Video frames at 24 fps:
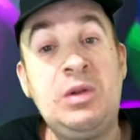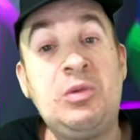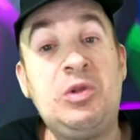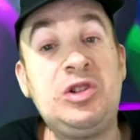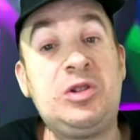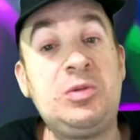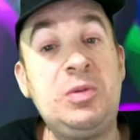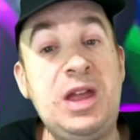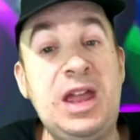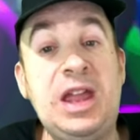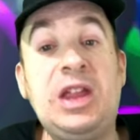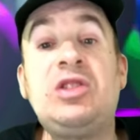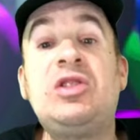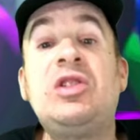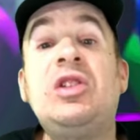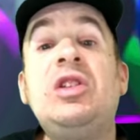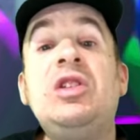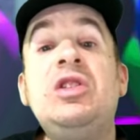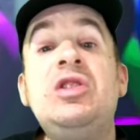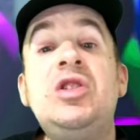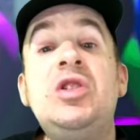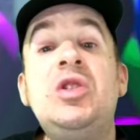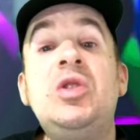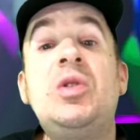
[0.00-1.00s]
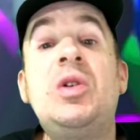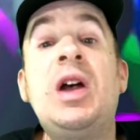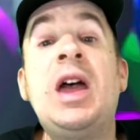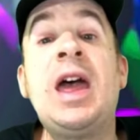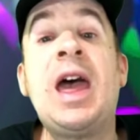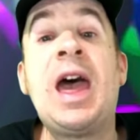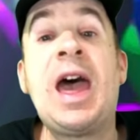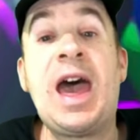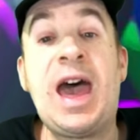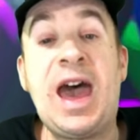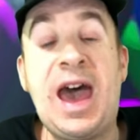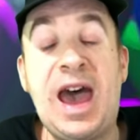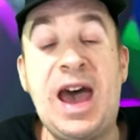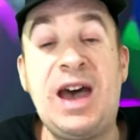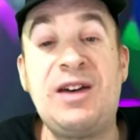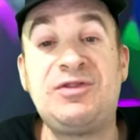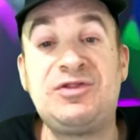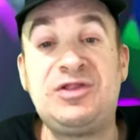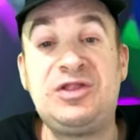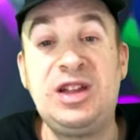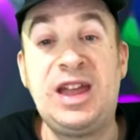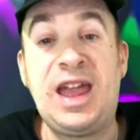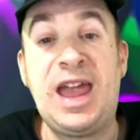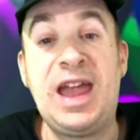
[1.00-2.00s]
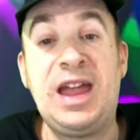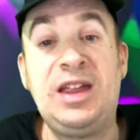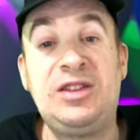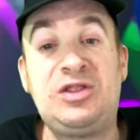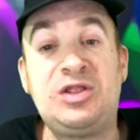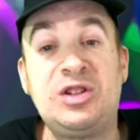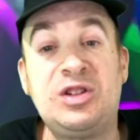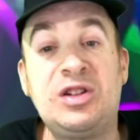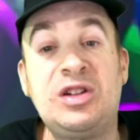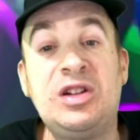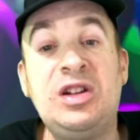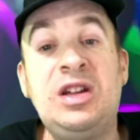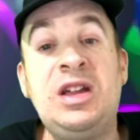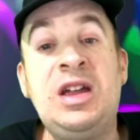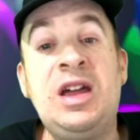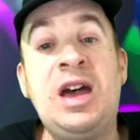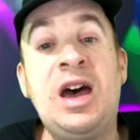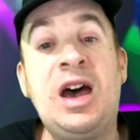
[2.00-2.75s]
which means you have to enter